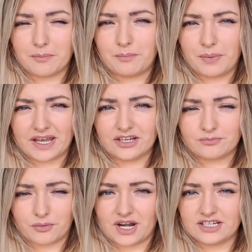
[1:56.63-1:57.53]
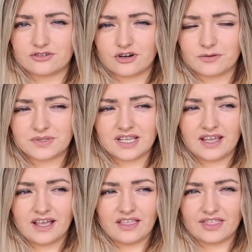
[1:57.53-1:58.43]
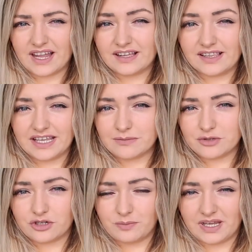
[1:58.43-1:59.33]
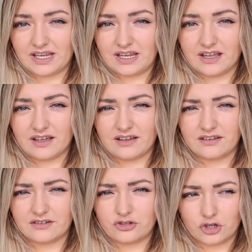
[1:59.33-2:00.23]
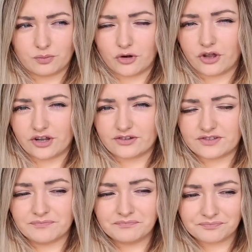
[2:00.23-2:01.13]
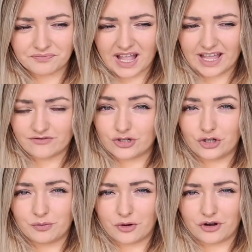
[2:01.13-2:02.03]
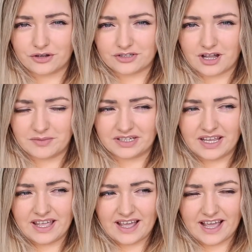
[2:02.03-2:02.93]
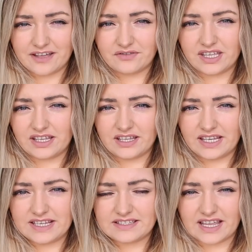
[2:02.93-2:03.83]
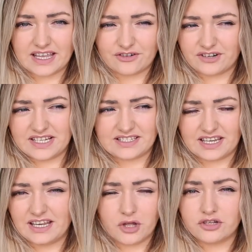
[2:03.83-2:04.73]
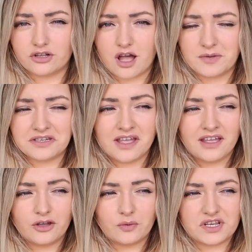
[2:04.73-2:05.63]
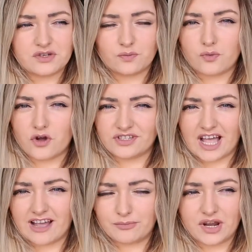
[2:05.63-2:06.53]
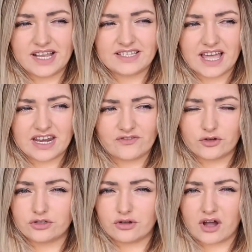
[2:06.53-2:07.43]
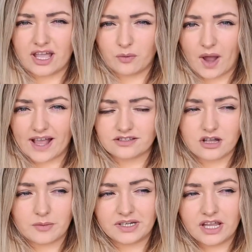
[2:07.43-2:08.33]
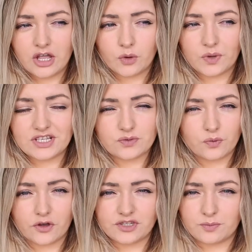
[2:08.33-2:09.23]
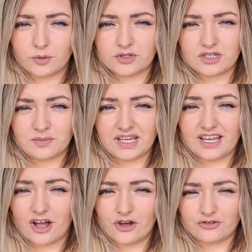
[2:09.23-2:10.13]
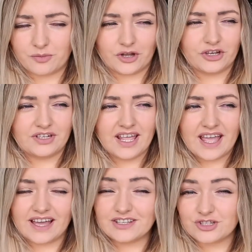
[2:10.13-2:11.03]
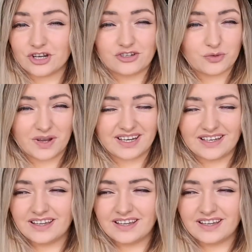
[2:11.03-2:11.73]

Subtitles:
big price drops that claim to be good products. I have two products coming. I have the EZ bundle coming, which was half price, and I've also got a wax coming, which was supposed to be £100 and it's down to 20.